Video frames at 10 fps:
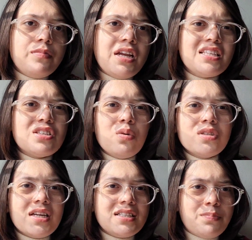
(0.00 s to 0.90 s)
There is
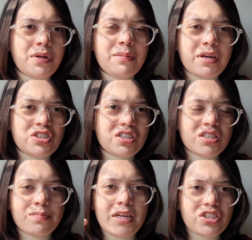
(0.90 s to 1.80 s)
no such
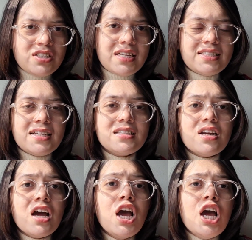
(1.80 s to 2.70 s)
pre-majors, majors,
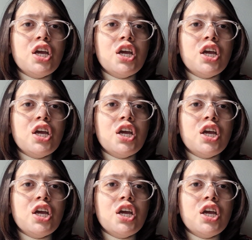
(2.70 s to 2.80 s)
etc.